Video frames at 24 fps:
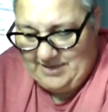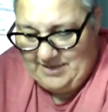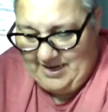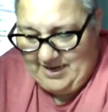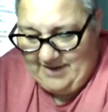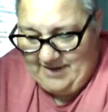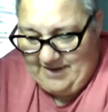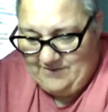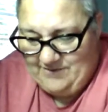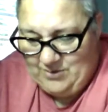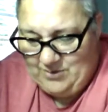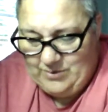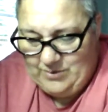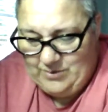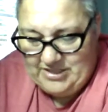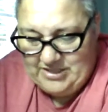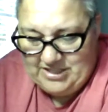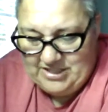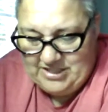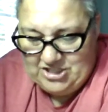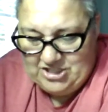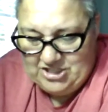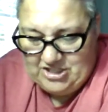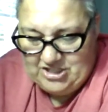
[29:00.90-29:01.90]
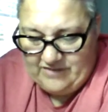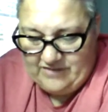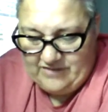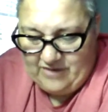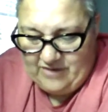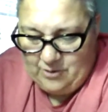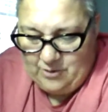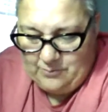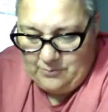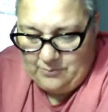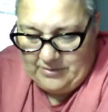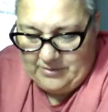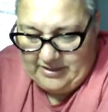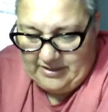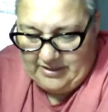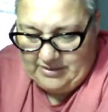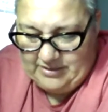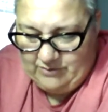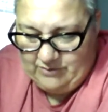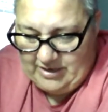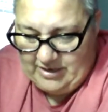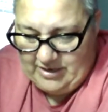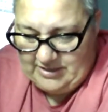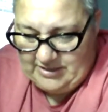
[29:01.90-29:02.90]
I have no intention of opening
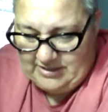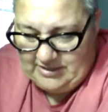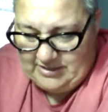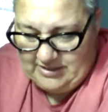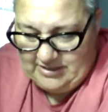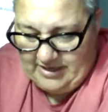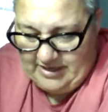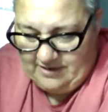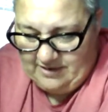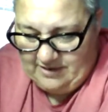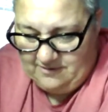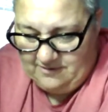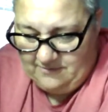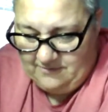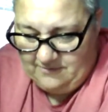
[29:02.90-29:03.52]
right now.